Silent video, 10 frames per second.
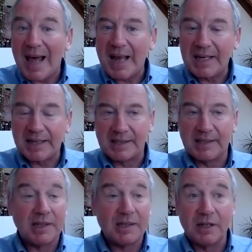I like
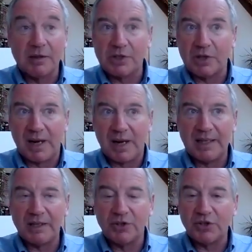that system, so
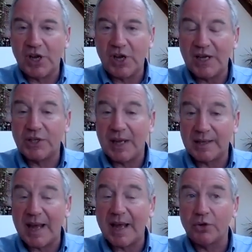I did not change
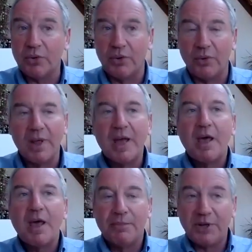that at all.
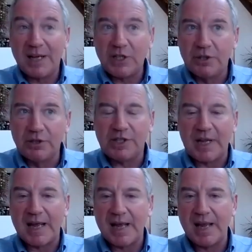But as you
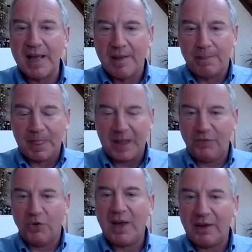say, if
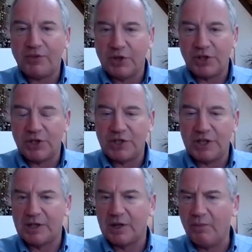you have such a
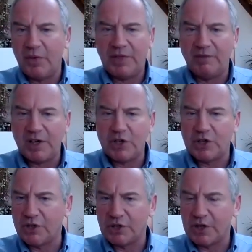system with
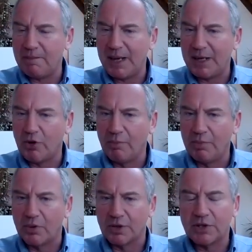divisions and medical
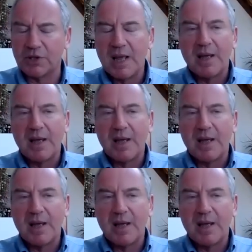boards,